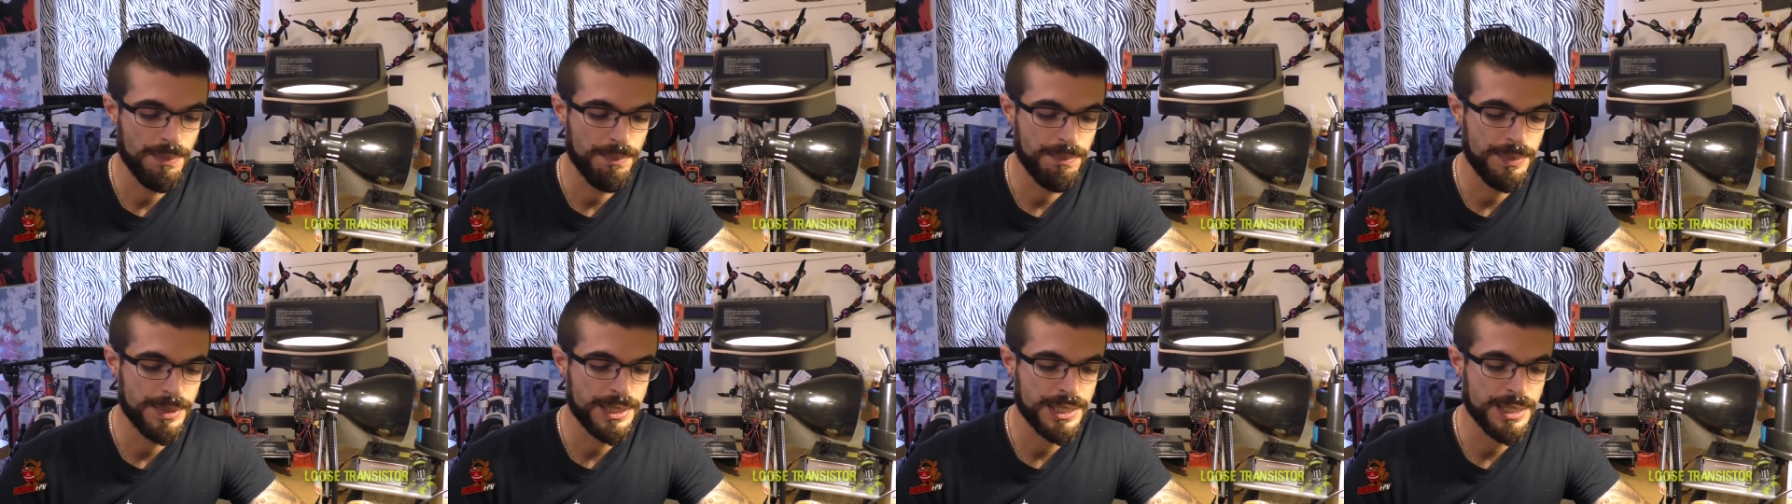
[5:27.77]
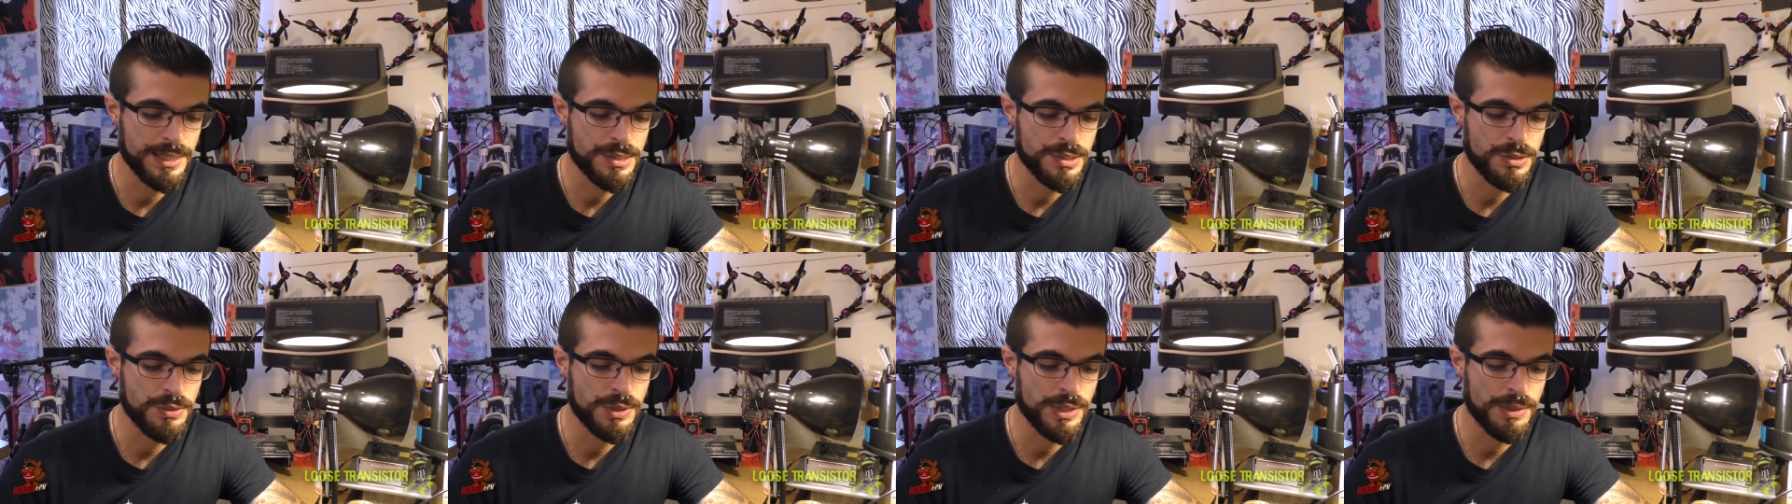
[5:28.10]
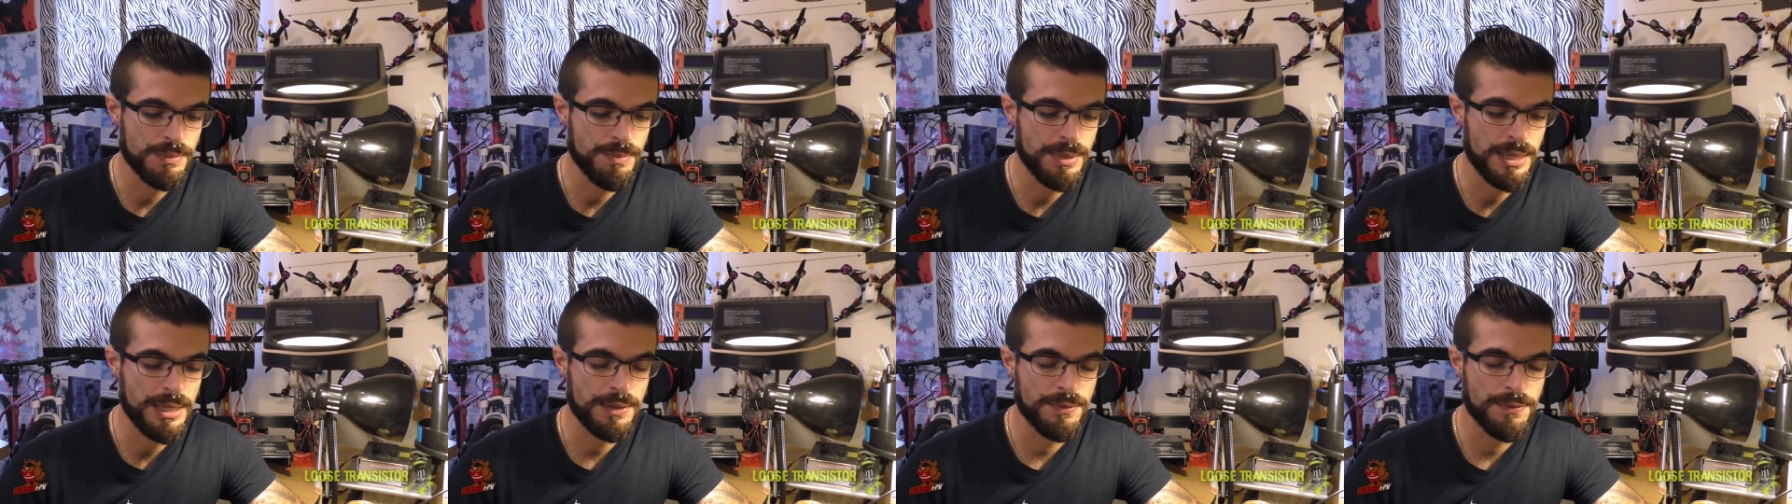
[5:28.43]
because you
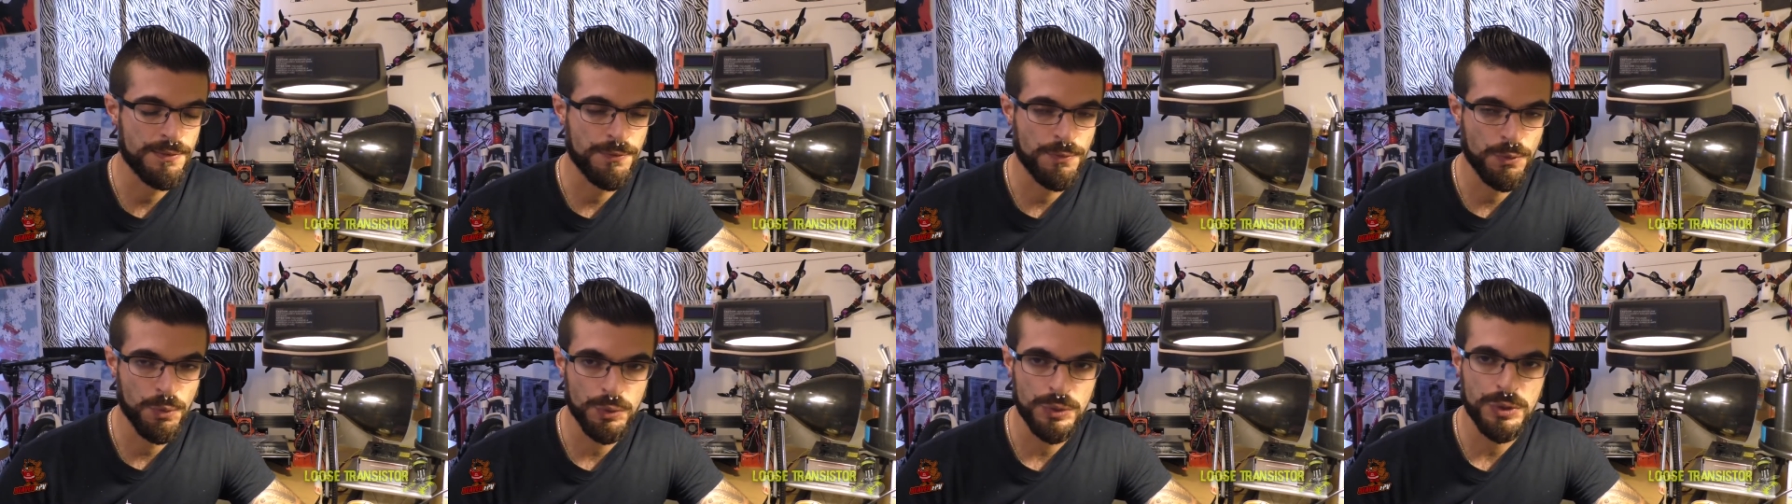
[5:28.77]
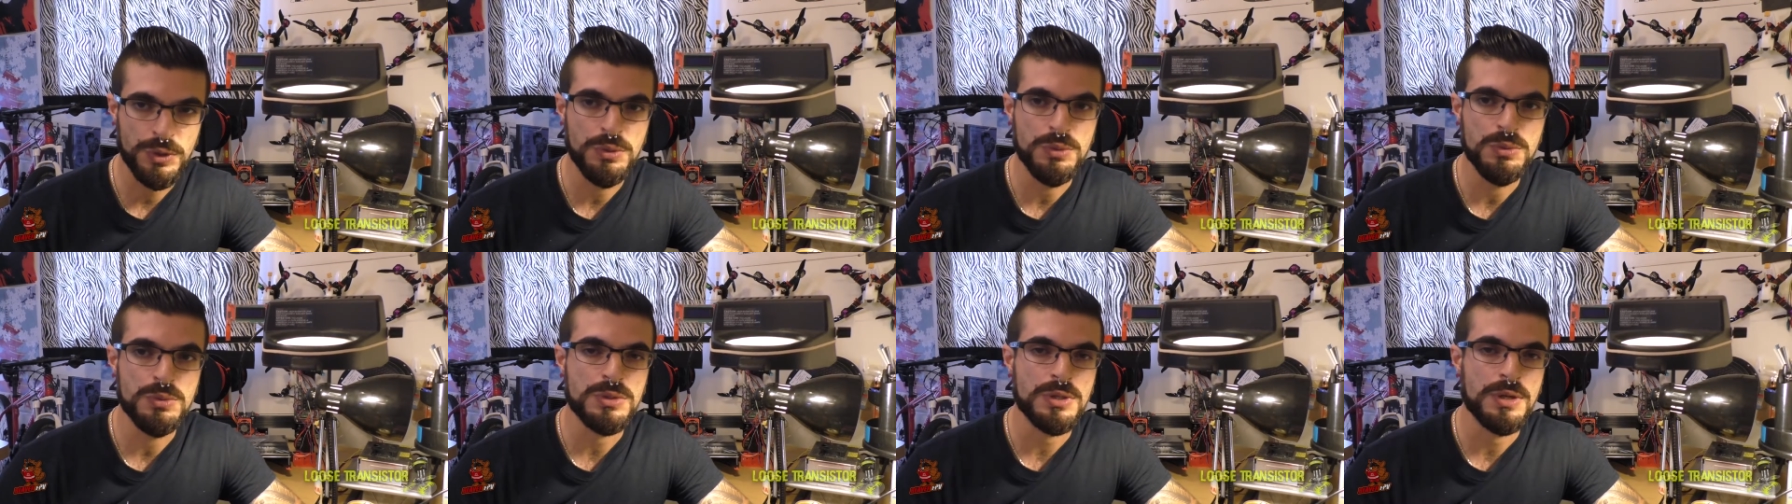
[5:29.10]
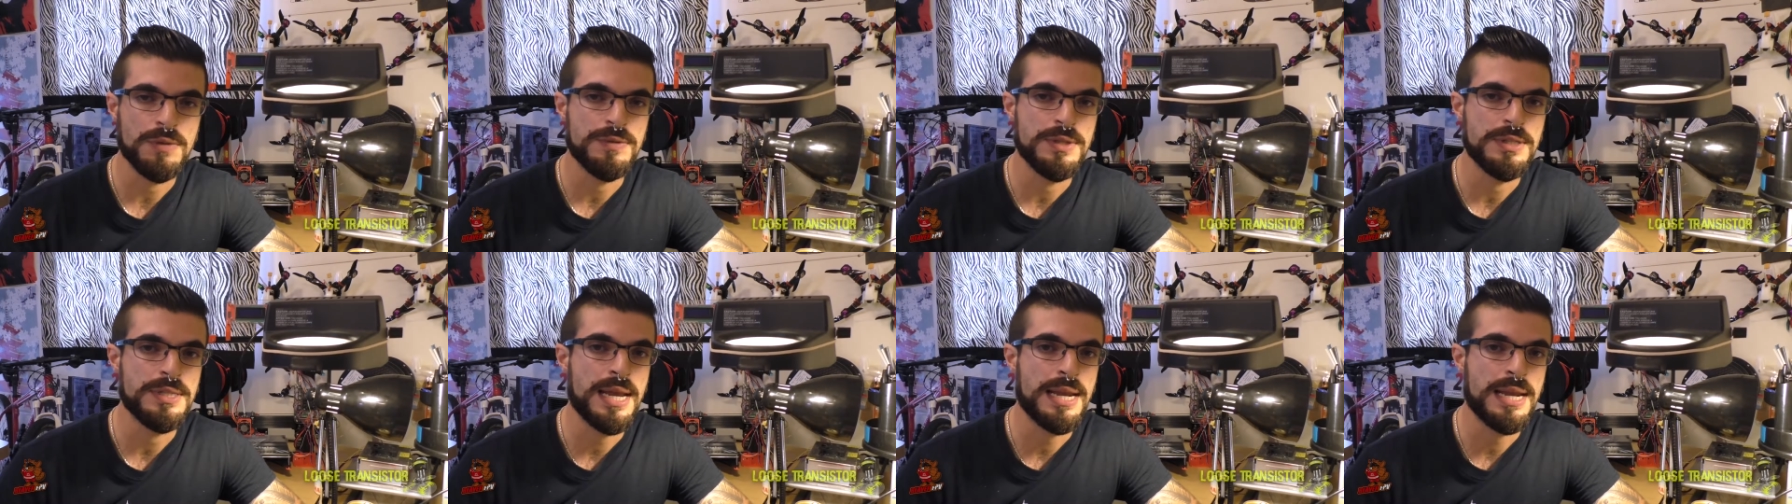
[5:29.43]
can make full use of the